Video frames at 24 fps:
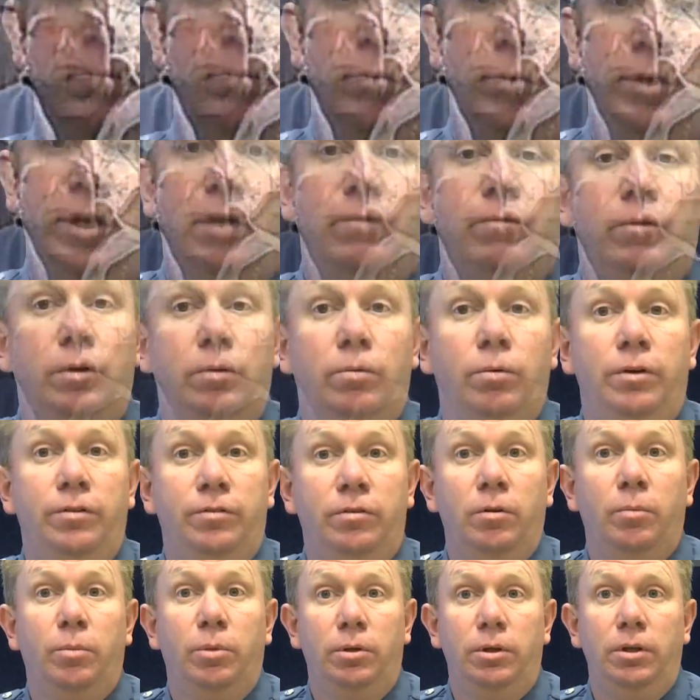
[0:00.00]
We have good reason
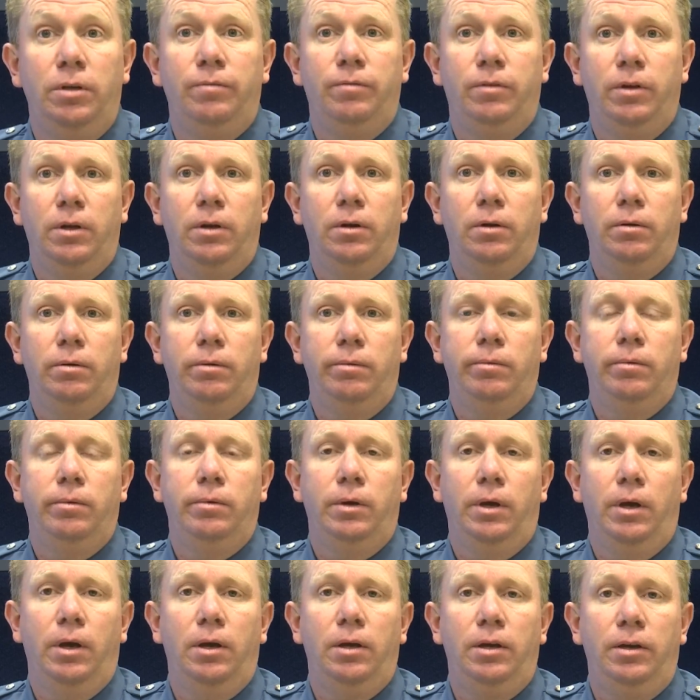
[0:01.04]
to believe that
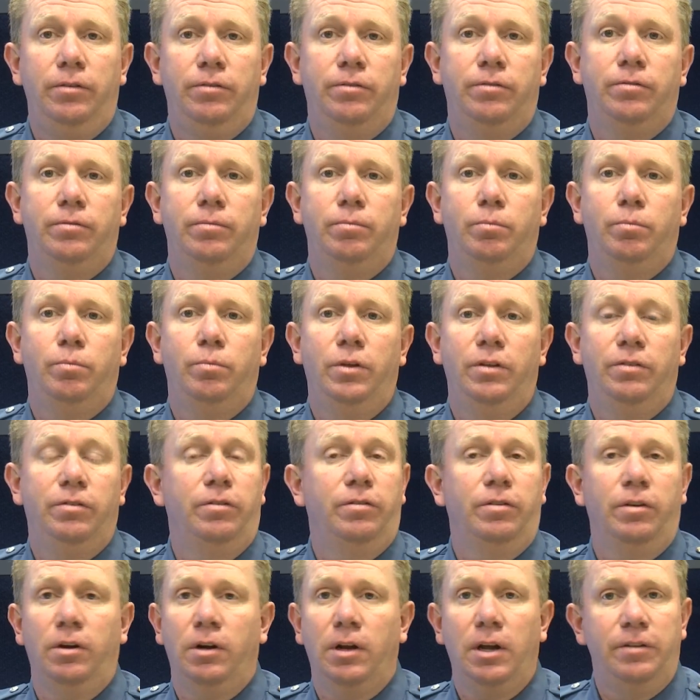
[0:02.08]
uh, he's this
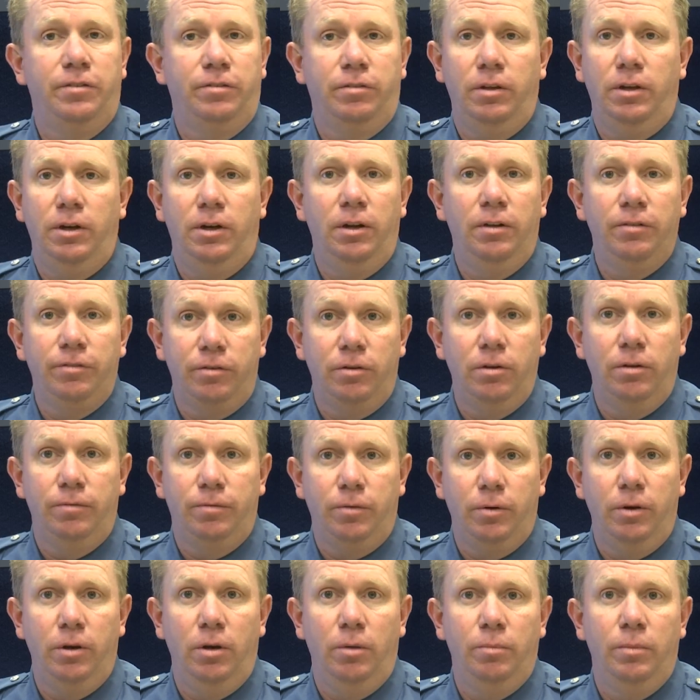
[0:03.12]
is an isolated incident
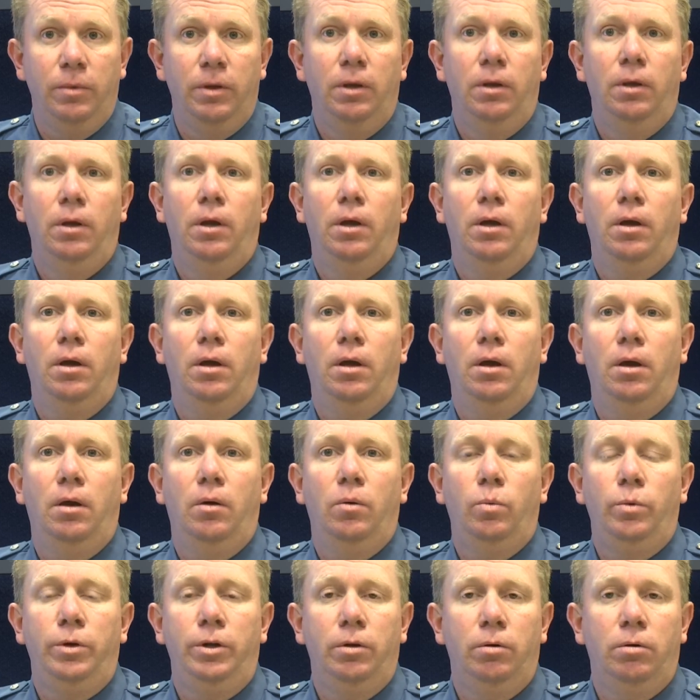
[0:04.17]
for him. Uh,
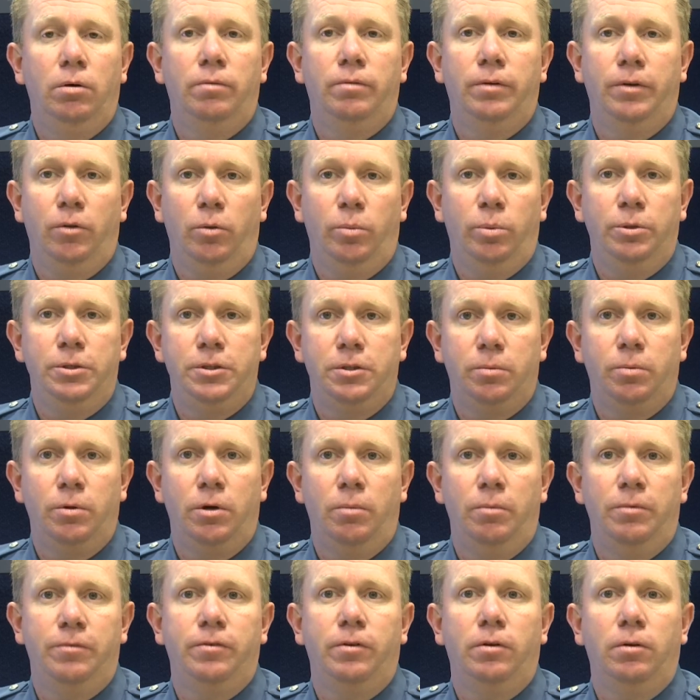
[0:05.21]
we know of other police
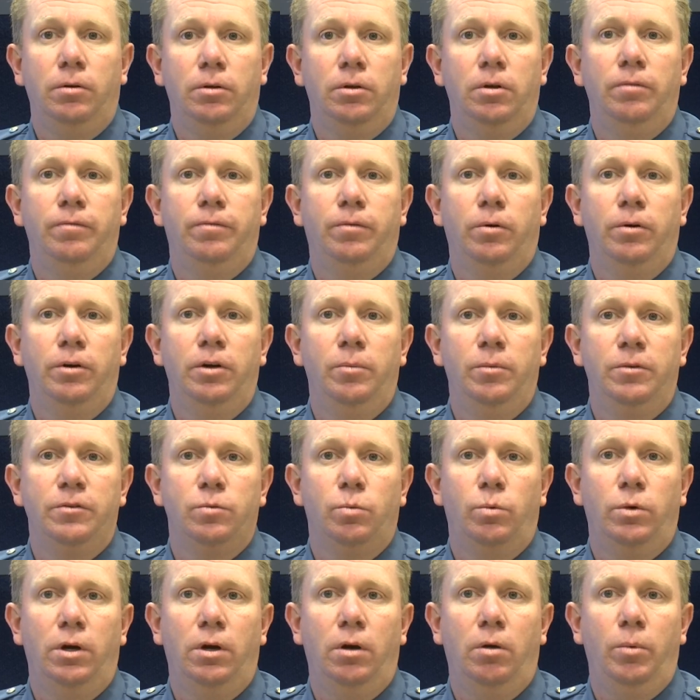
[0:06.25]
departments that are looking for him as
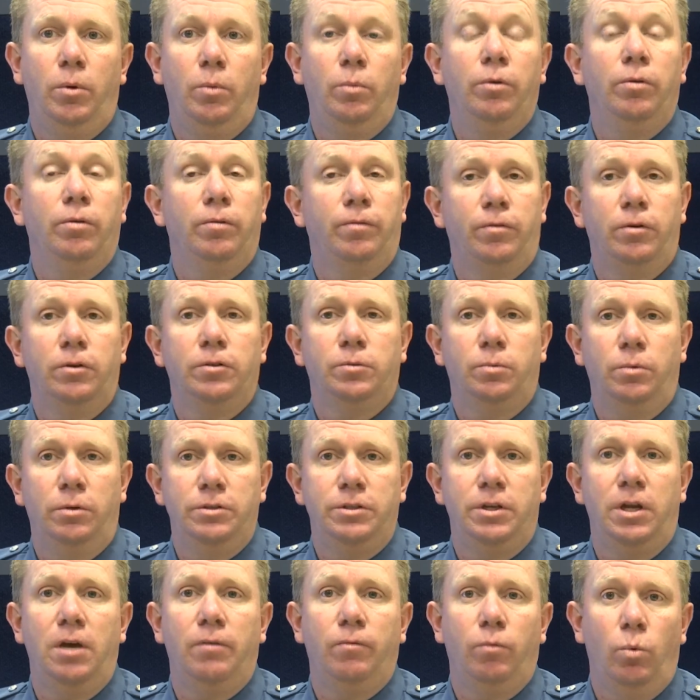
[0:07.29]
well, but we're the first ones
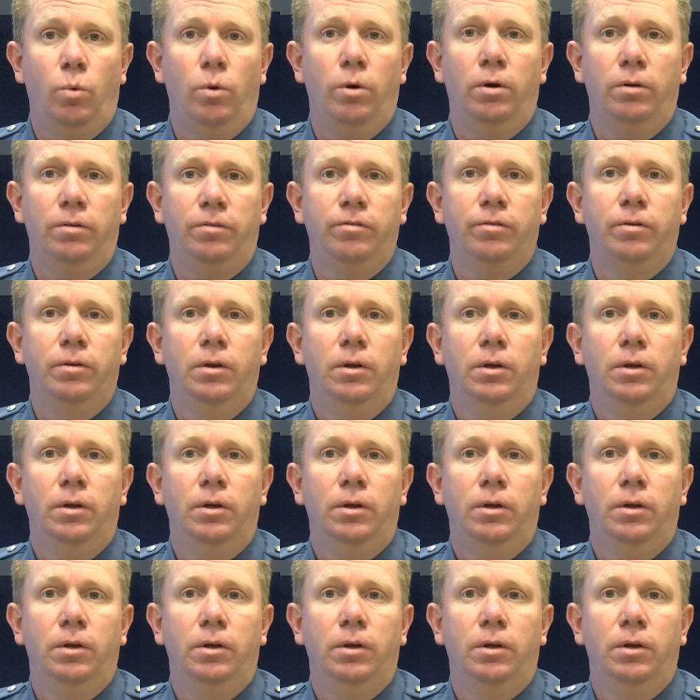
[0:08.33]
to have warrants.